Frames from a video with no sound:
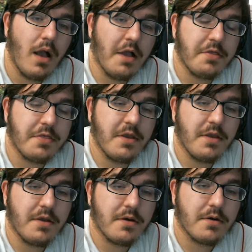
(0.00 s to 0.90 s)
I
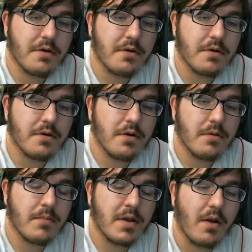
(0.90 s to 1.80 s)
think my